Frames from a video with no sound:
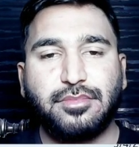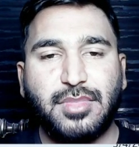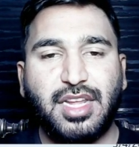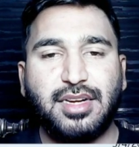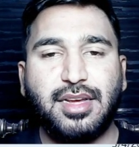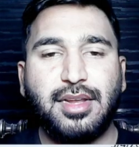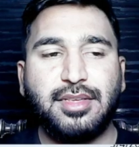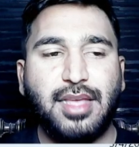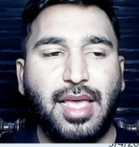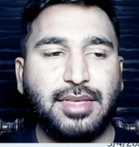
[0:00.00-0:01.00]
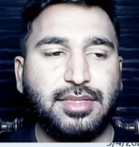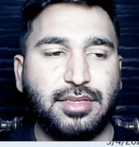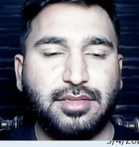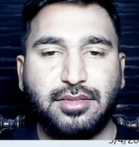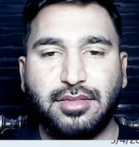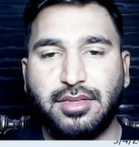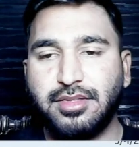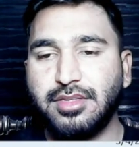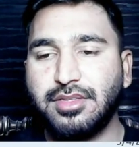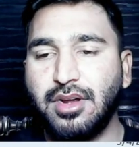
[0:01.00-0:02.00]
category axis.
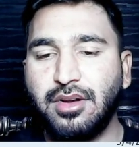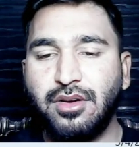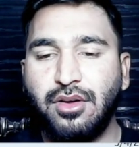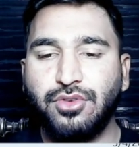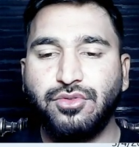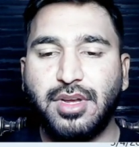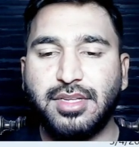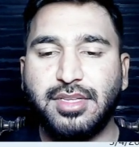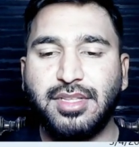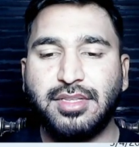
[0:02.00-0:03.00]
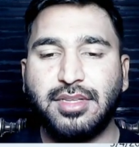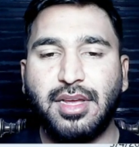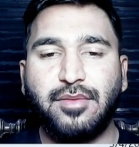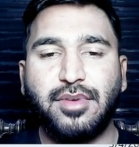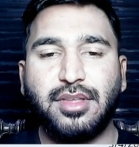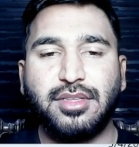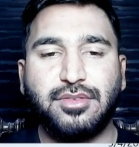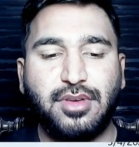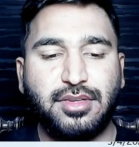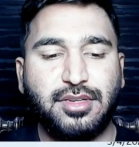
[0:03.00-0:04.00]
This is done now. You can see this. I have done this
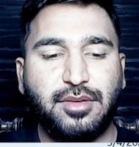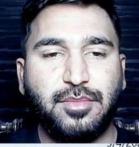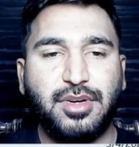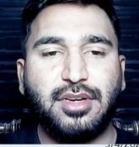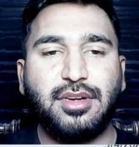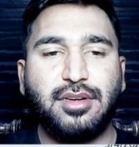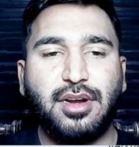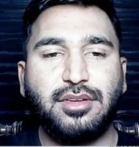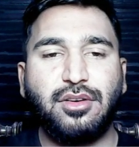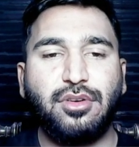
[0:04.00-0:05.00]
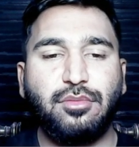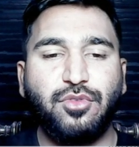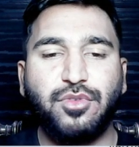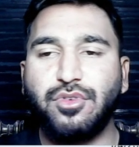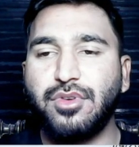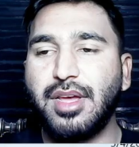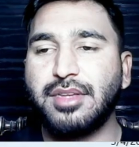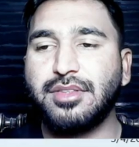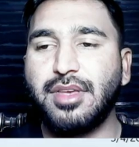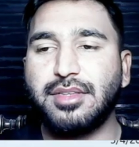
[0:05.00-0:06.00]
question completely right now. Now moving on
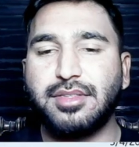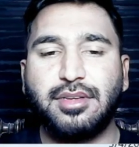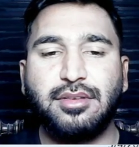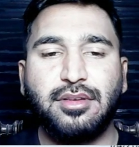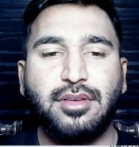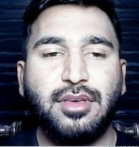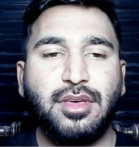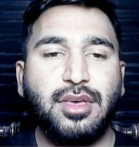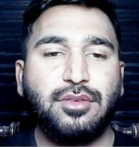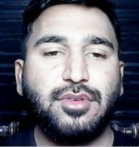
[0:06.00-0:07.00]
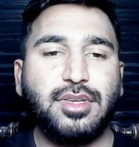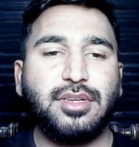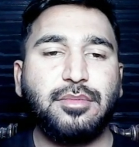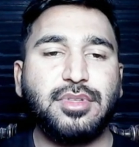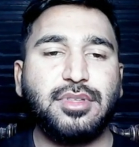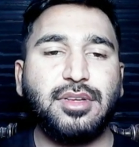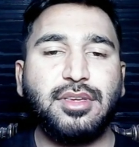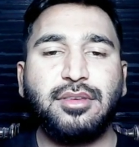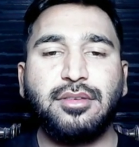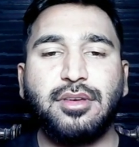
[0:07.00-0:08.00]
next question. Question number
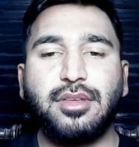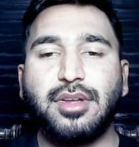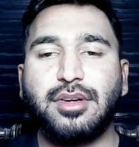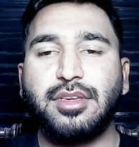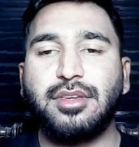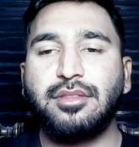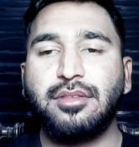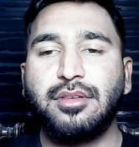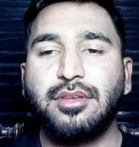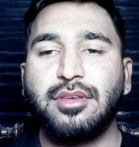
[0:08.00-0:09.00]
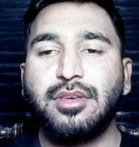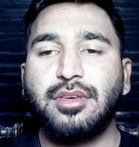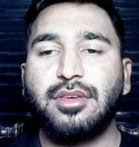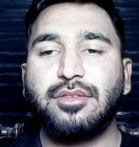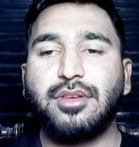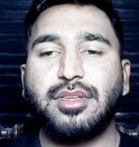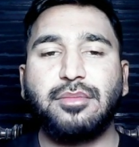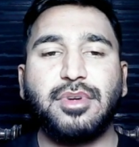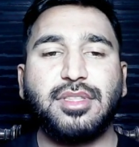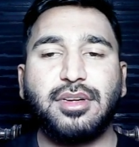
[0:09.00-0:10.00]
13. In question
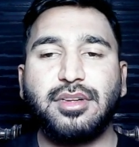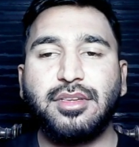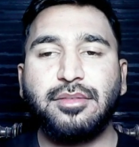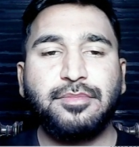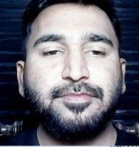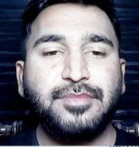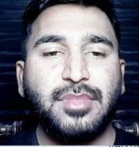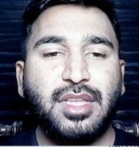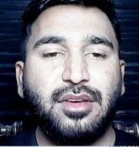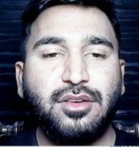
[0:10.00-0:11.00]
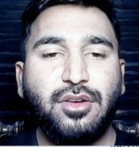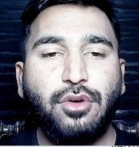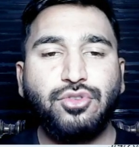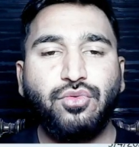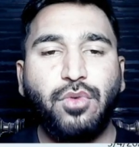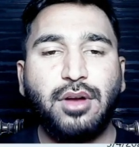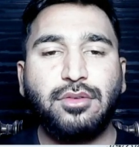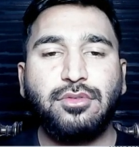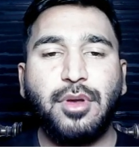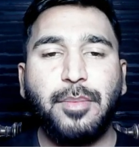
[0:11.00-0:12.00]
number 13, now you
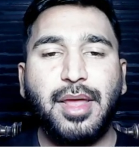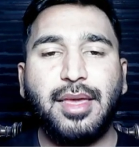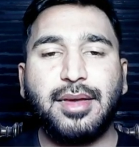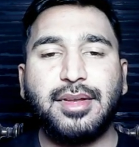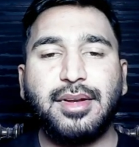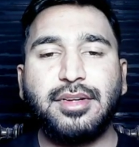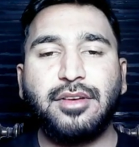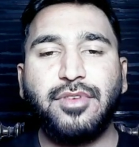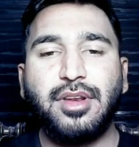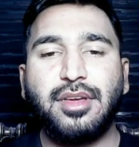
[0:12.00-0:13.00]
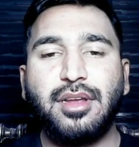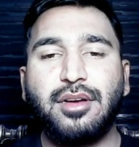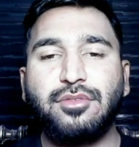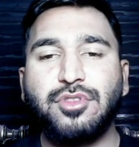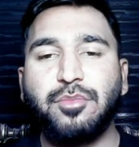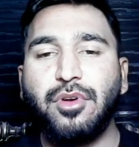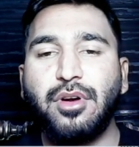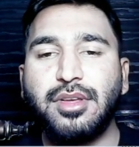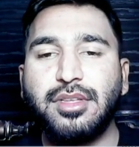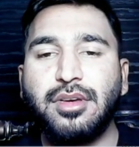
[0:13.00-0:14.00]
want to apply a gradient fill color to the
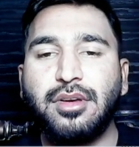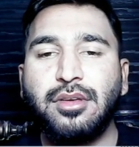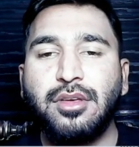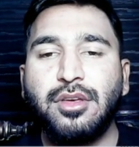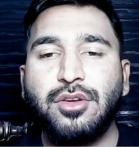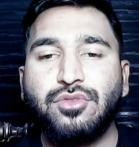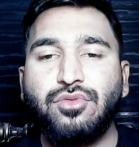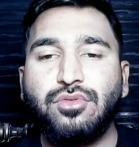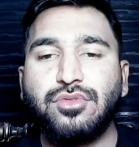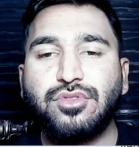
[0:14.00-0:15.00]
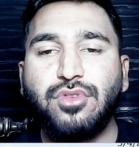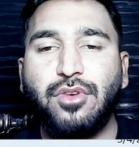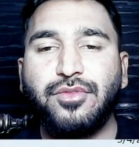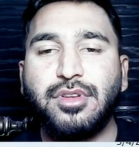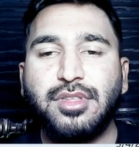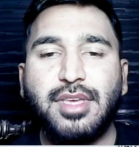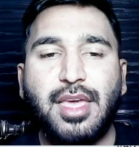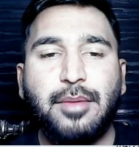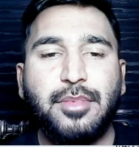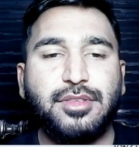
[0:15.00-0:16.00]
plot area to soften the
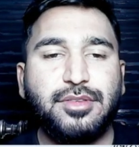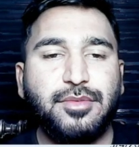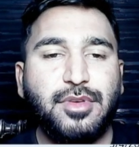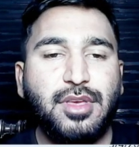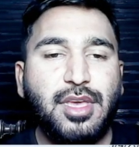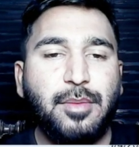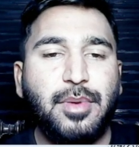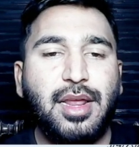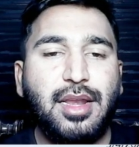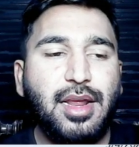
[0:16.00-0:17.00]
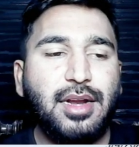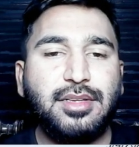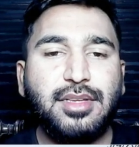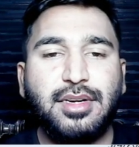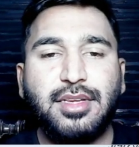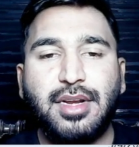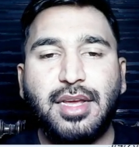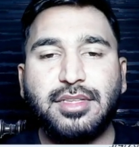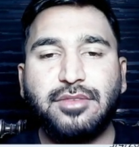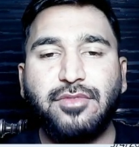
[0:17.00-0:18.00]
image. Apply light gradient
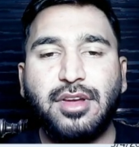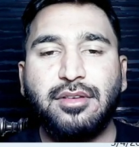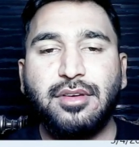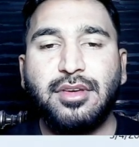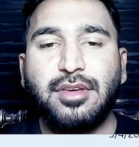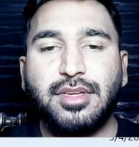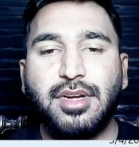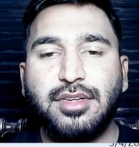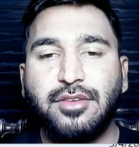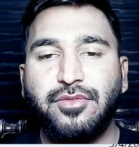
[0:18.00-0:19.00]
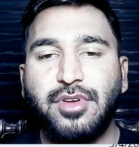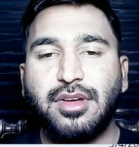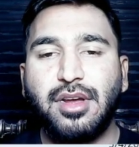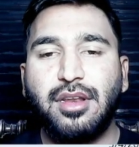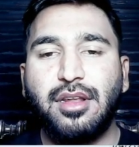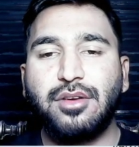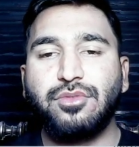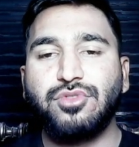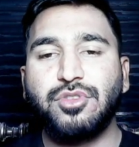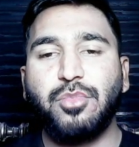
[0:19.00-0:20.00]
asset 1 gradient fill color
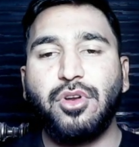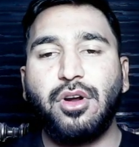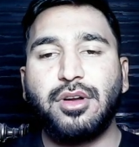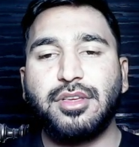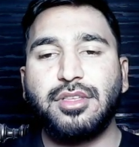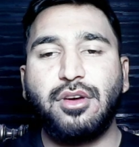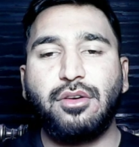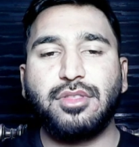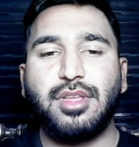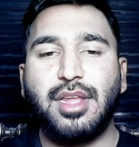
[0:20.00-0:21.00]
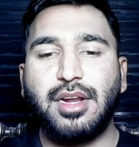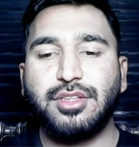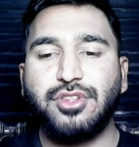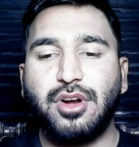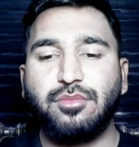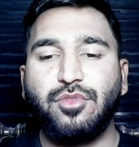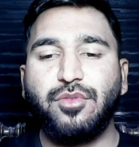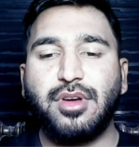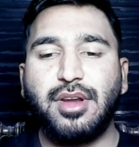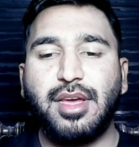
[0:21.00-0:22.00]
to the plot area on the line chart.
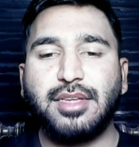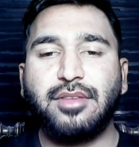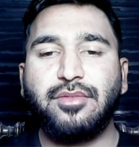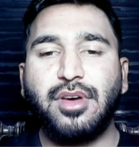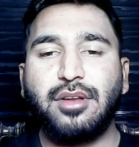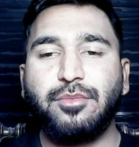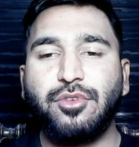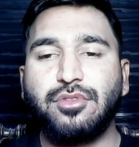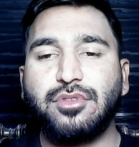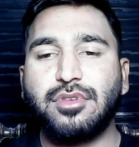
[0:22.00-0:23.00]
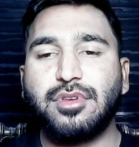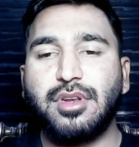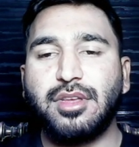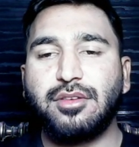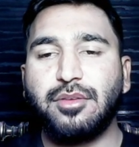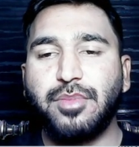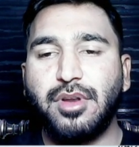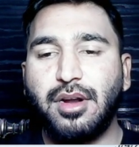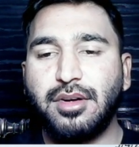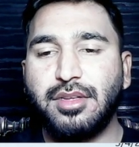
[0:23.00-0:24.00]
Moving on Excel workbook, click on
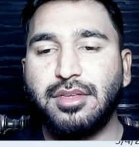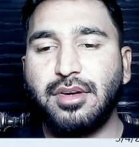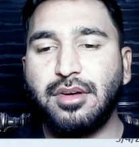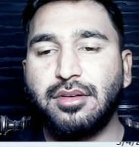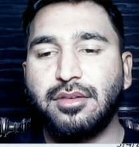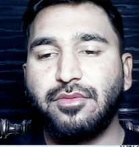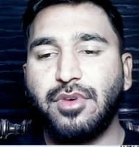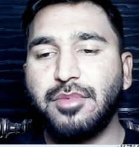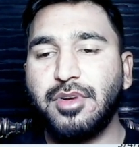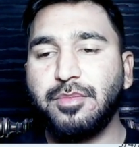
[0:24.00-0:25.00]
plot area, format